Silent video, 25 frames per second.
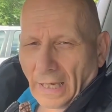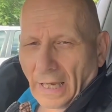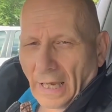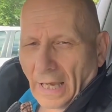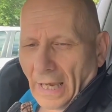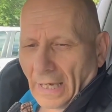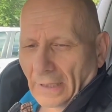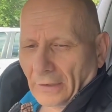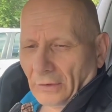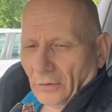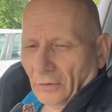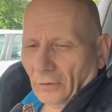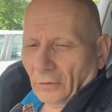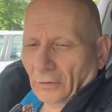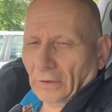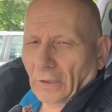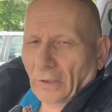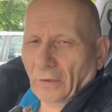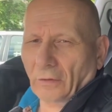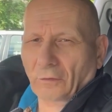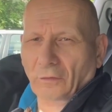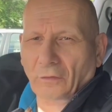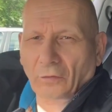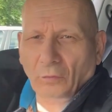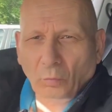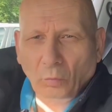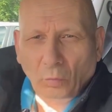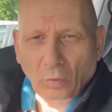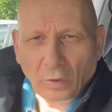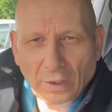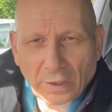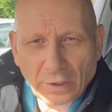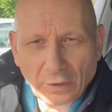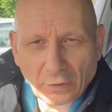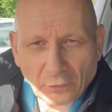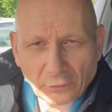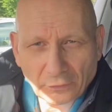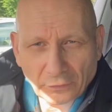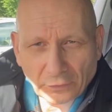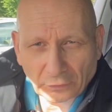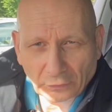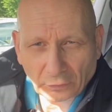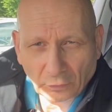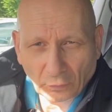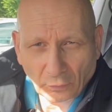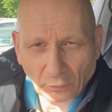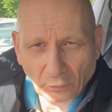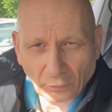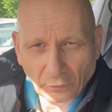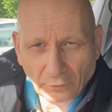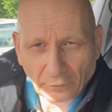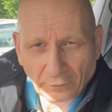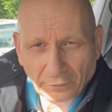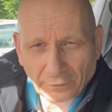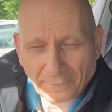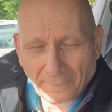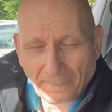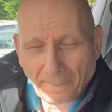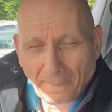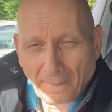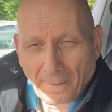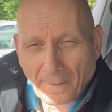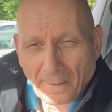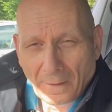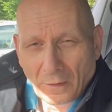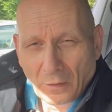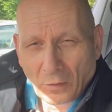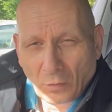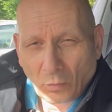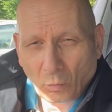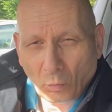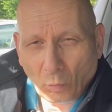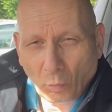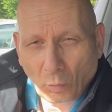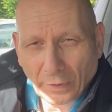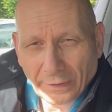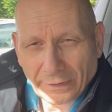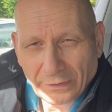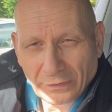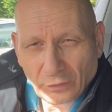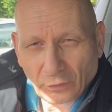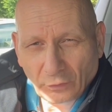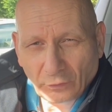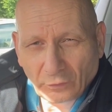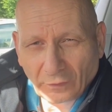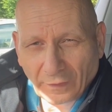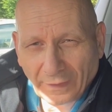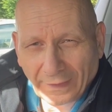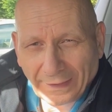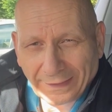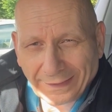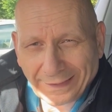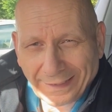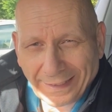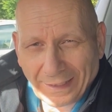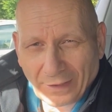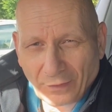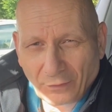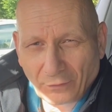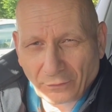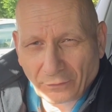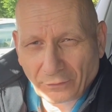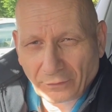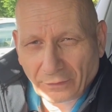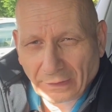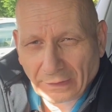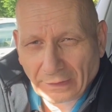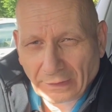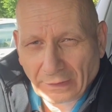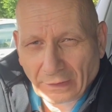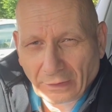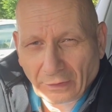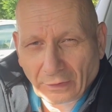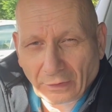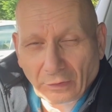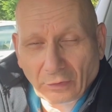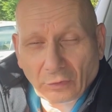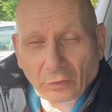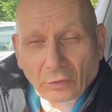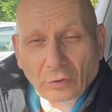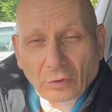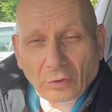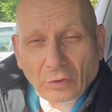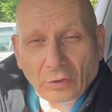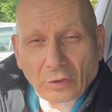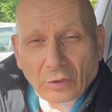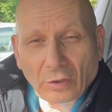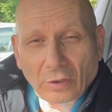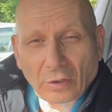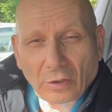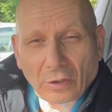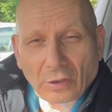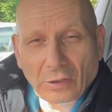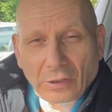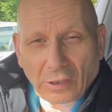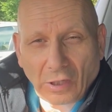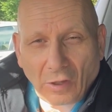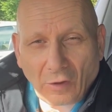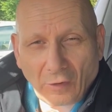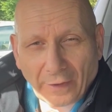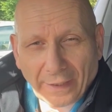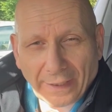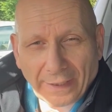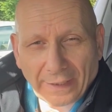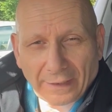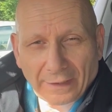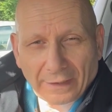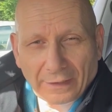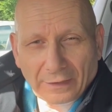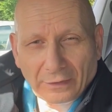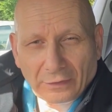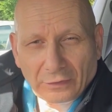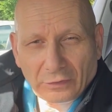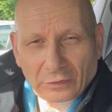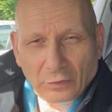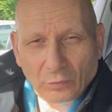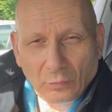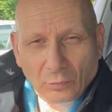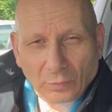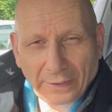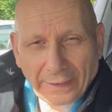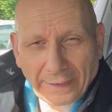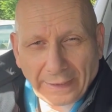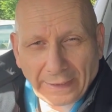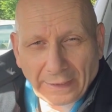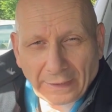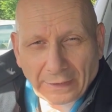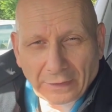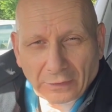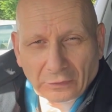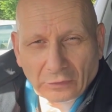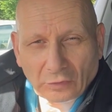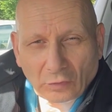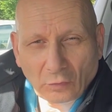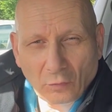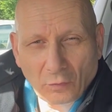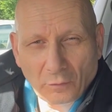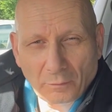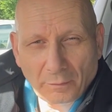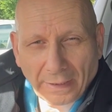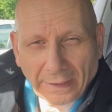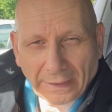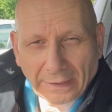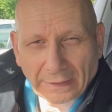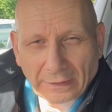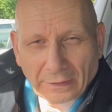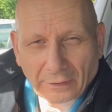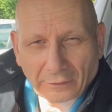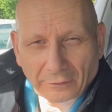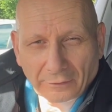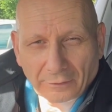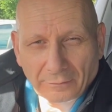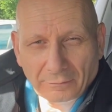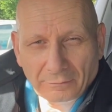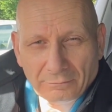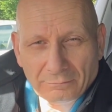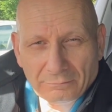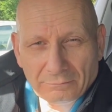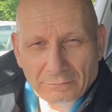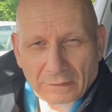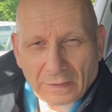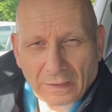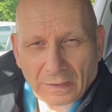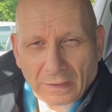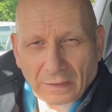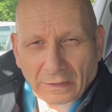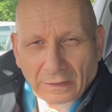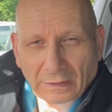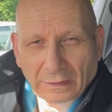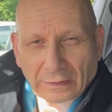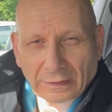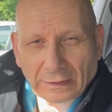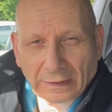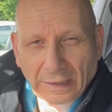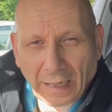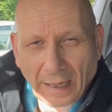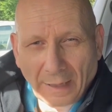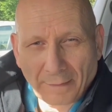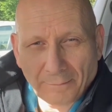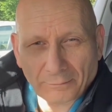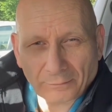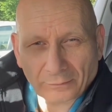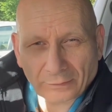and you go to work on the doors, when you take out the light you will hear the door mechanism come